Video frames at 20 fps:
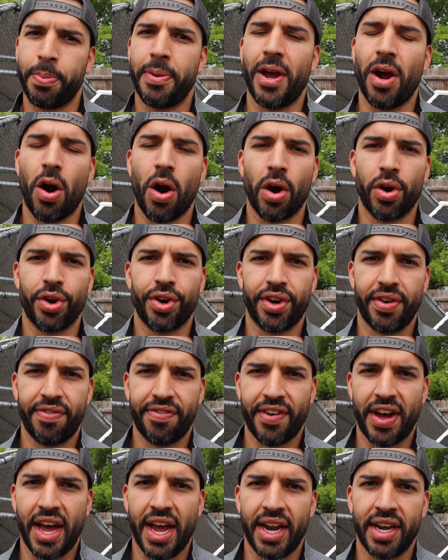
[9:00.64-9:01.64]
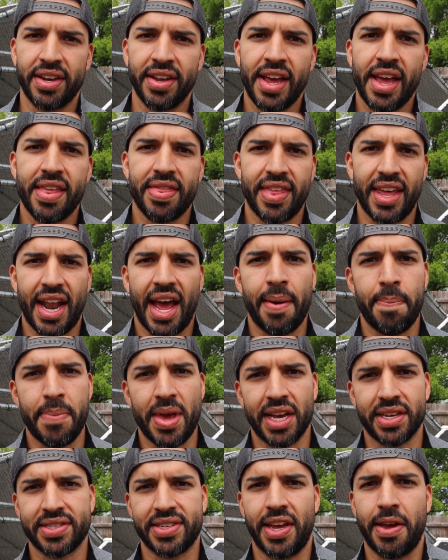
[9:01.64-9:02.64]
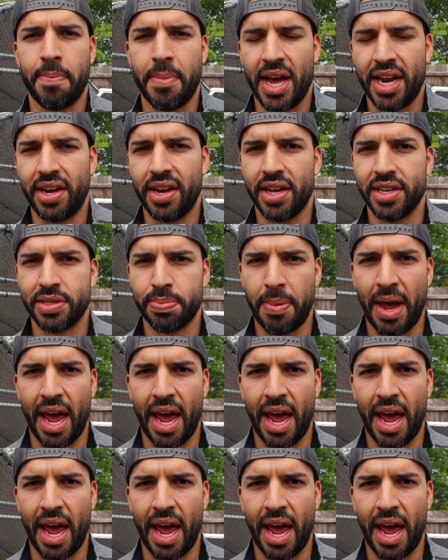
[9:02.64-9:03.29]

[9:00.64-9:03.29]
bit harder to find that I mix in my dust